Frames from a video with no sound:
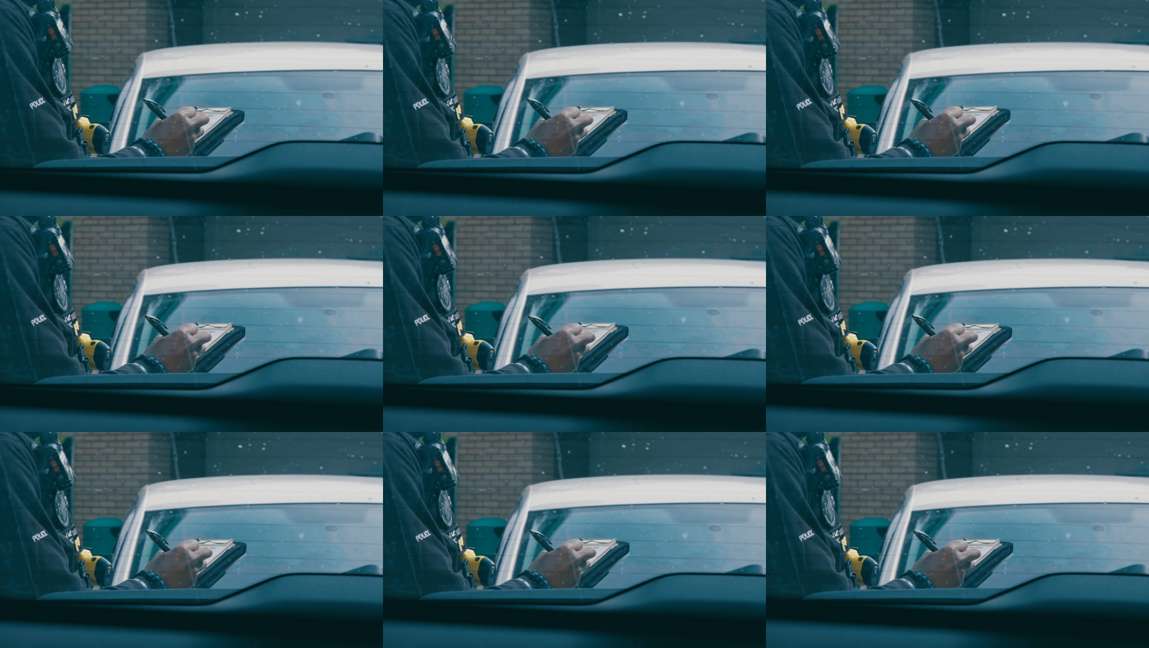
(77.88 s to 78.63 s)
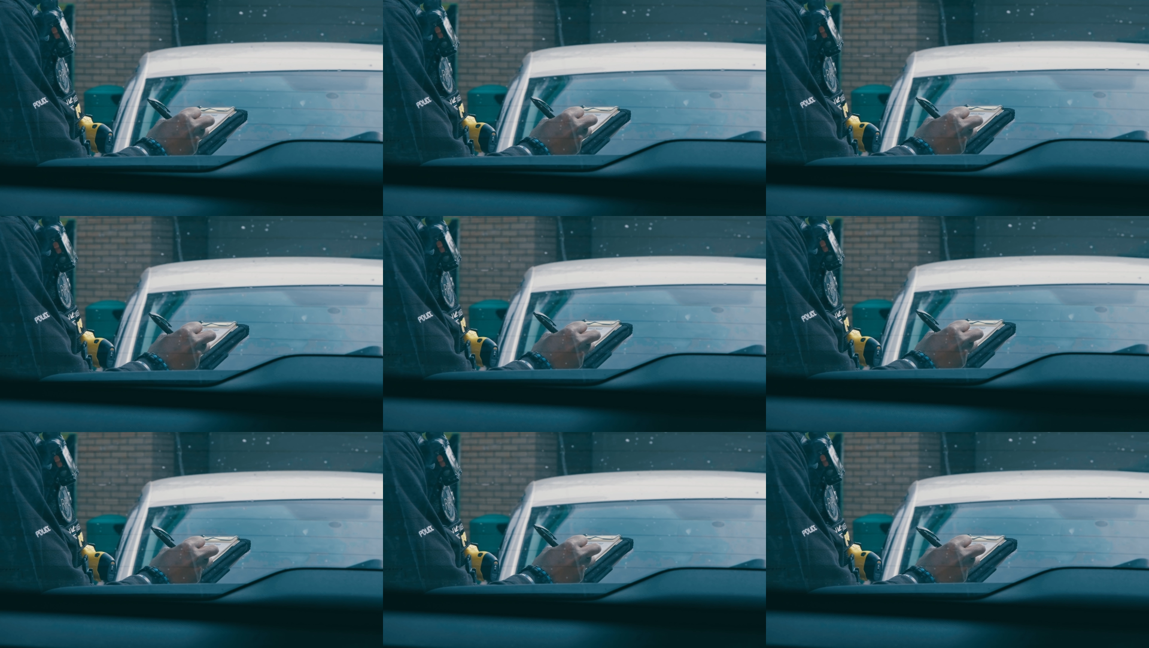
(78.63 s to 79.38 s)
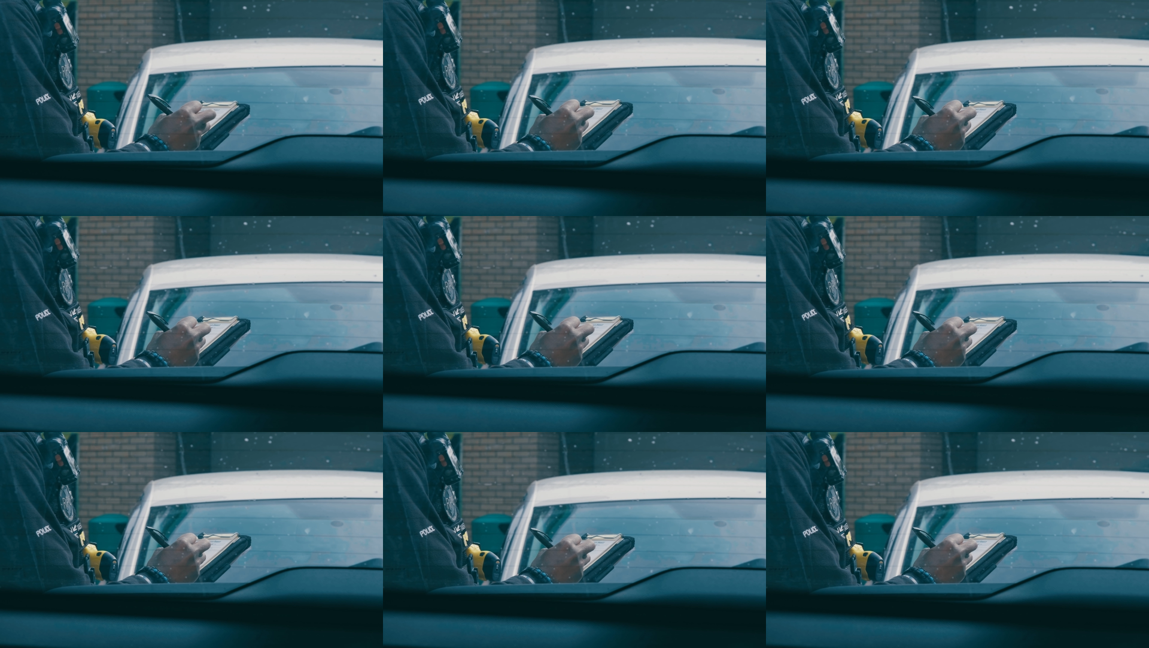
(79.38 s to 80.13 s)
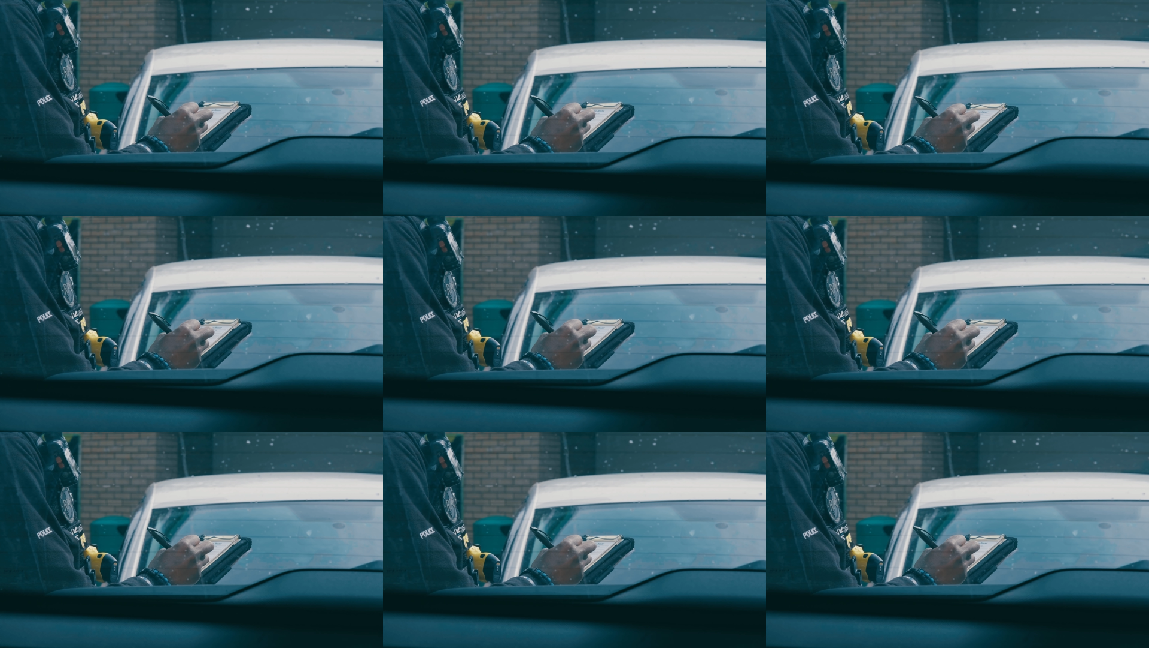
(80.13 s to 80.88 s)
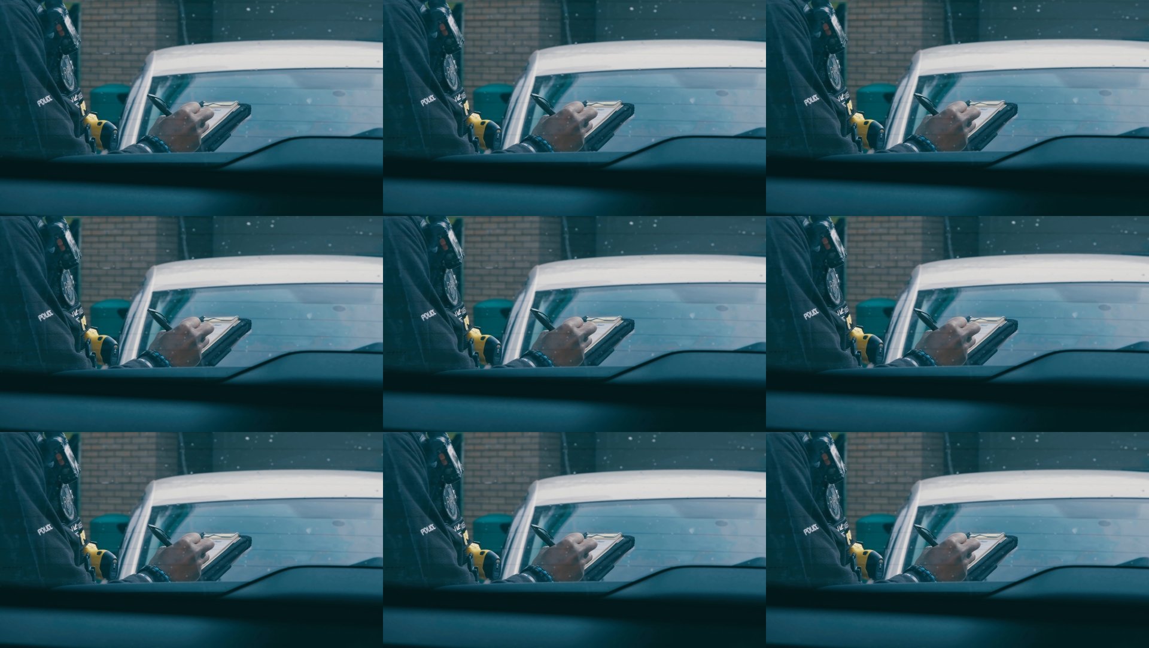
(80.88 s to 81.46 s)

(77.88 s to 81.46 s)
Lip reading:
No face is visible, so there are no lips to read.